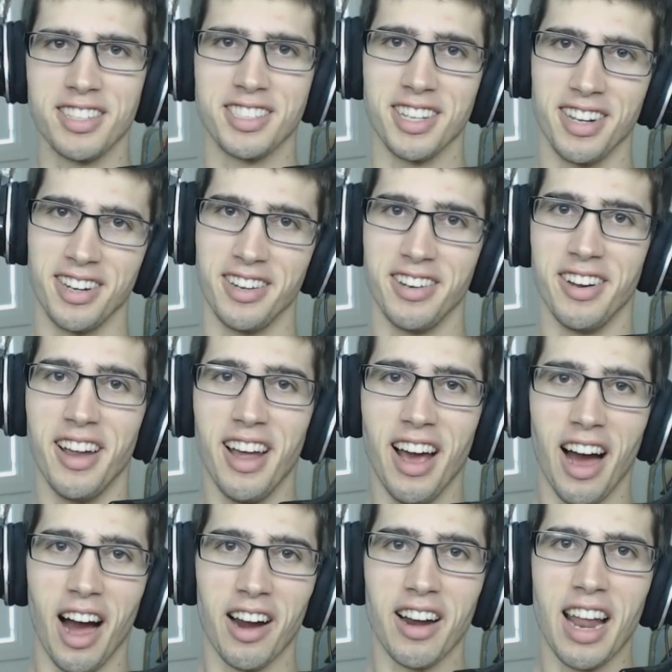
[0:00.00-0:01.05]
So
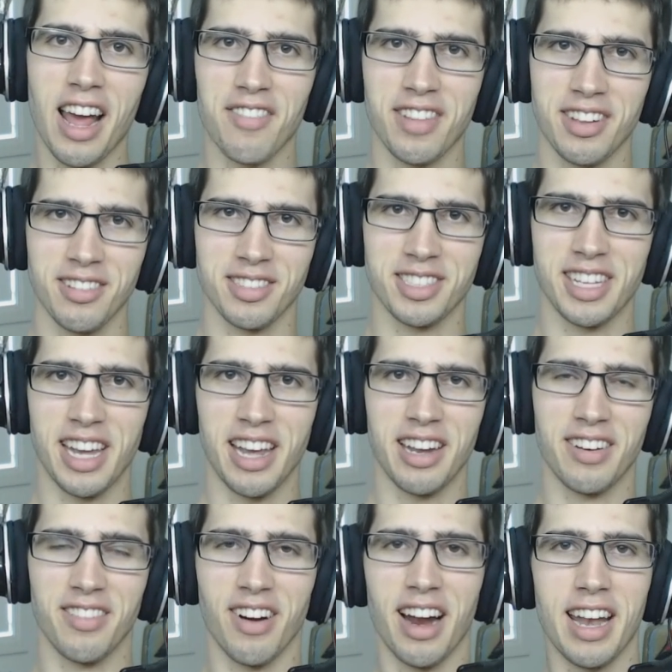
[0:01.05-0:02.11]
I'm going to have a little
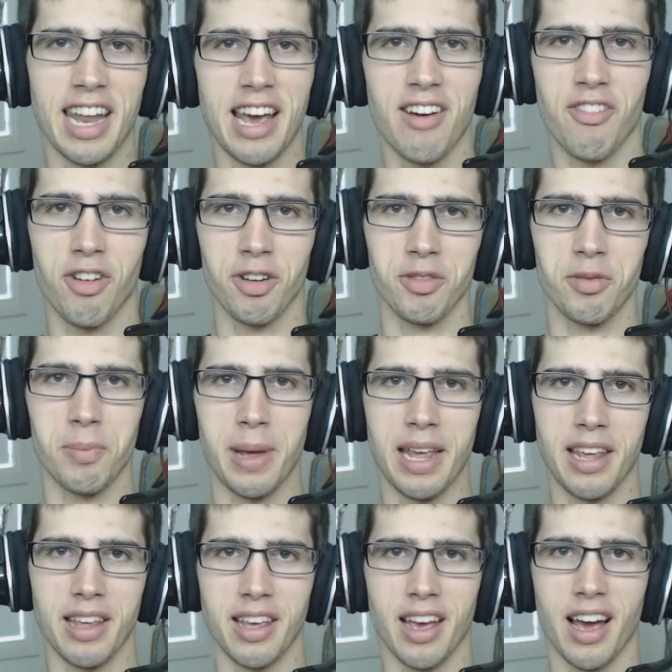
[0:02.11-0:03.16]
scene right now of
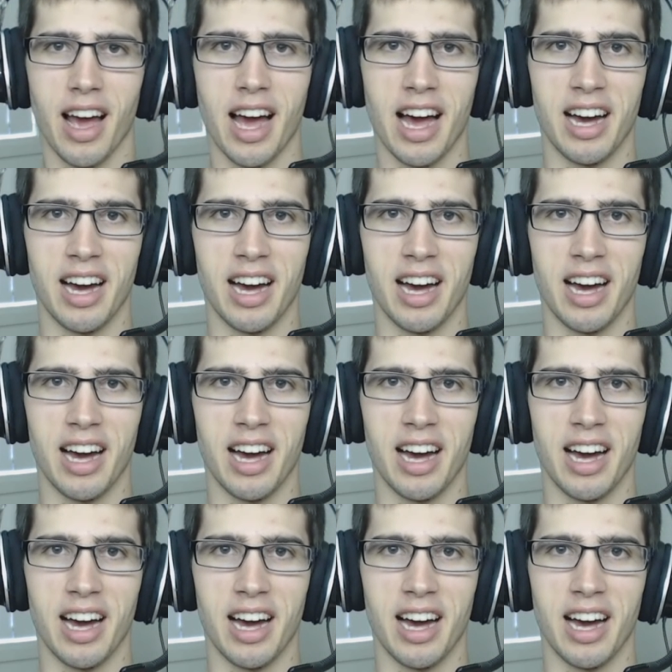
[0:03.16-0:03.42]
me